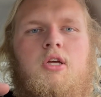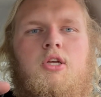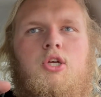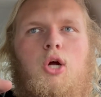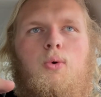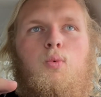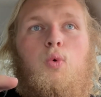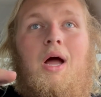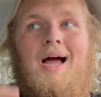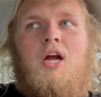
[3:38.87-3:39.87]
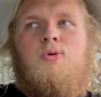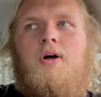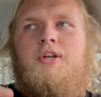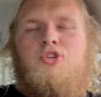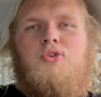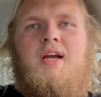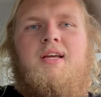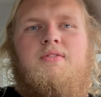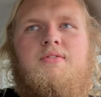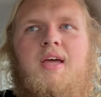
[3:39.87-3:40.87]
you know, high quality
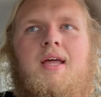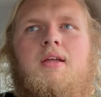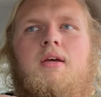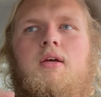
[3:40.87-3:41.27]
trade-ins that